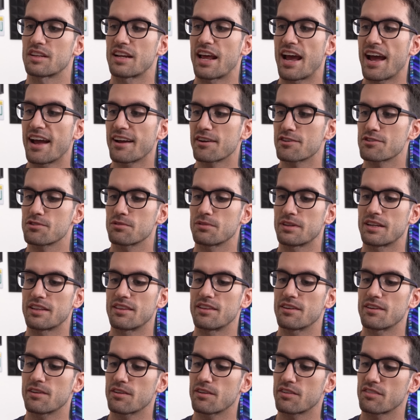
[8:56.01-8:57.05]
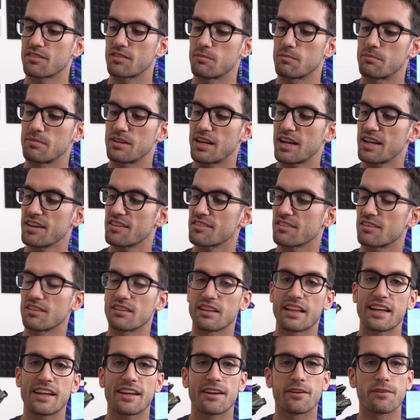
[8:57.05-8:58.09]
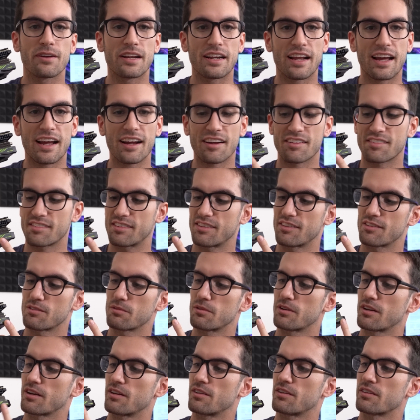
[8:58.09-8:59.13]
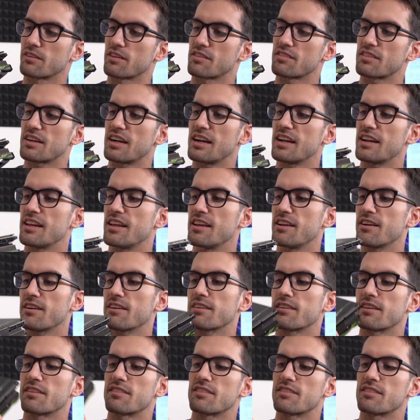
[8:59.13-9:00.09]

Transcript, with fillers: And actually there are some nice light green accents running along the side here and